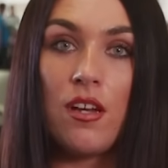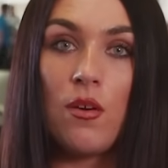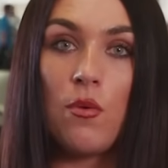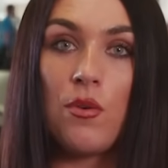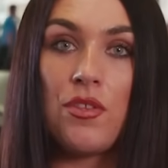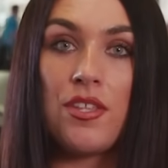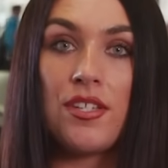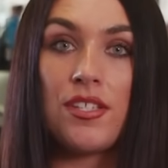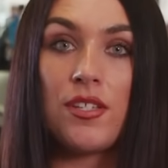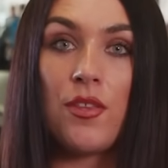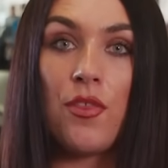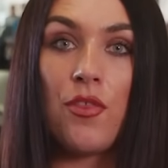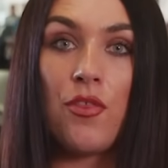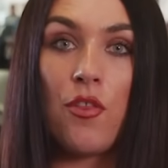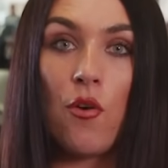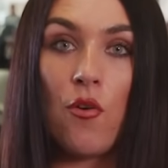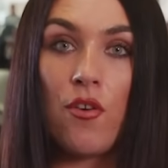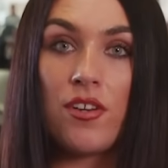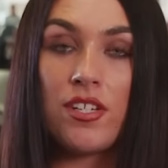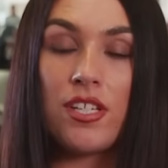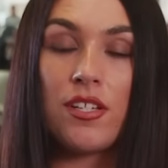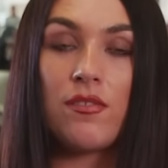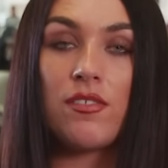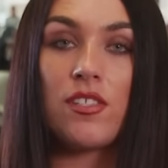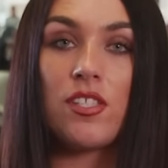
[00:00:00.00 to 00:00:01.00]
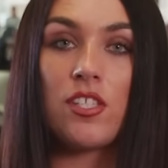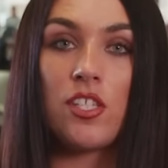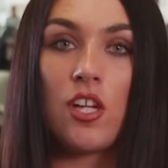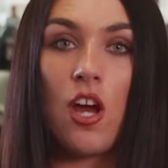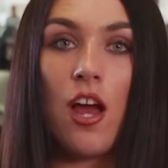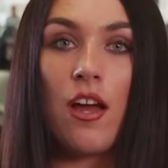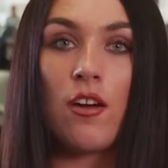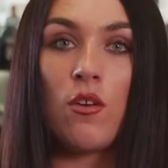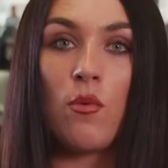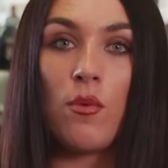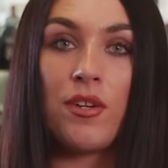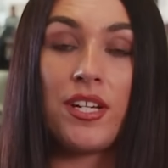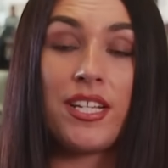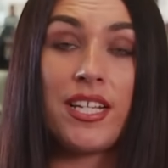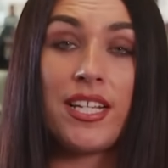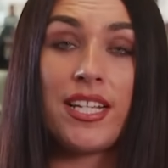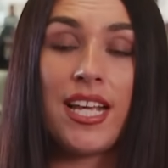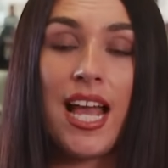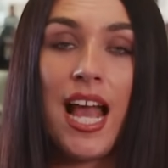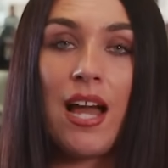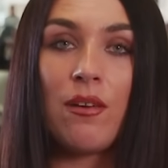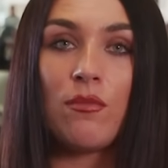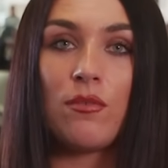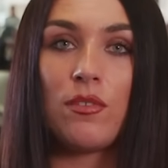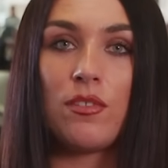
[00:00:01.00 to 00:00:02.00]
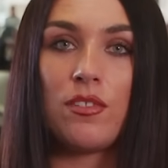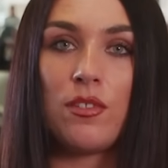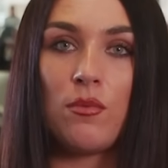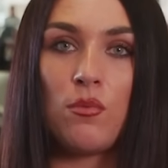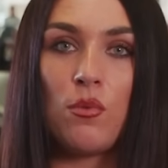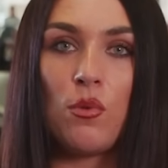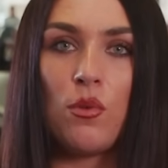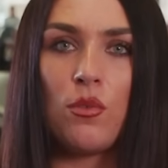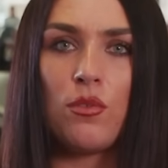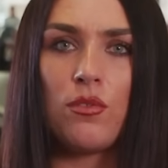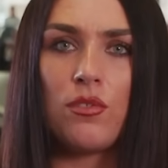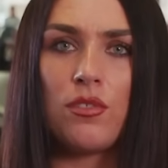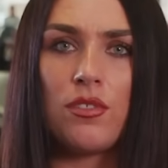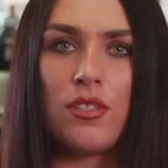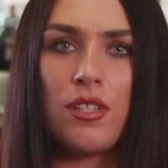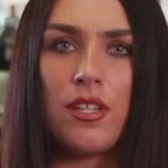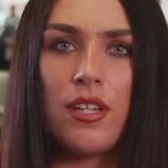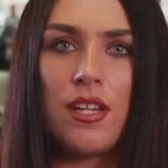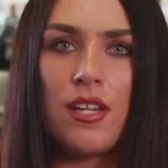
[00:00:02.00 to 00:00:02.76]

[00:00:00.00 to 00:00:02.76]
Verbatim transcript: with his authoritative style winning countless awards.